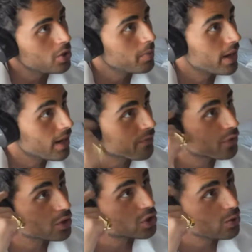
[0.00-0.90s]
you might have
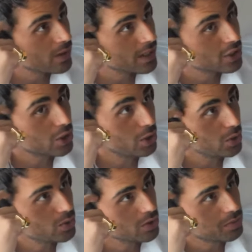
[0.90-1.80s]
to tune into
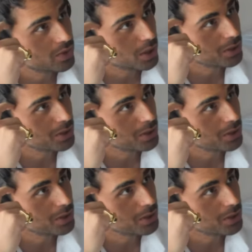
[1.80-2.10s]
YouTube, Jon